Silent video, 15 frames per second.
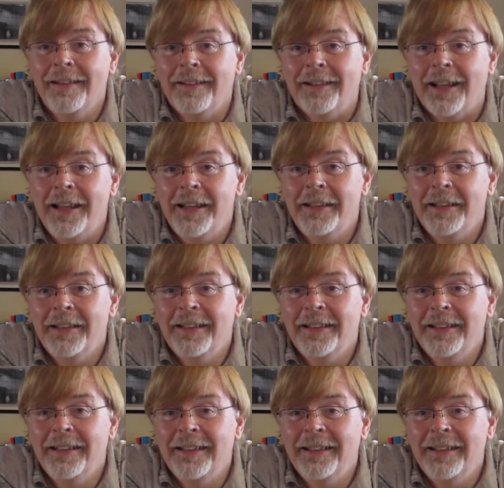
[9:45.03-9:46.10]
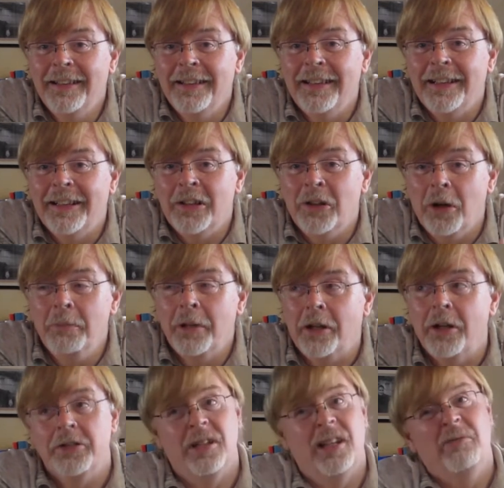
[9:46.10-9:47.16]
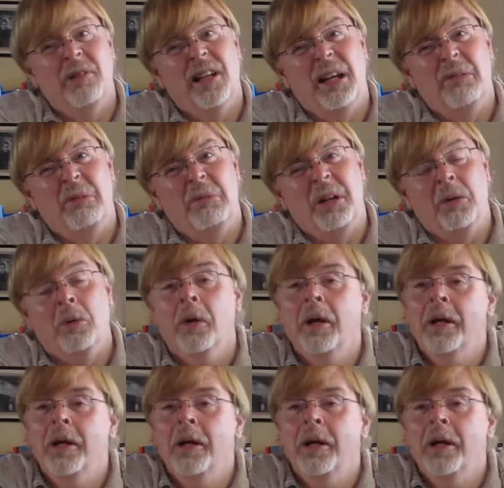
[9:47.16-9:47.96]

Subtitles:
Okay? Not because we like what we know.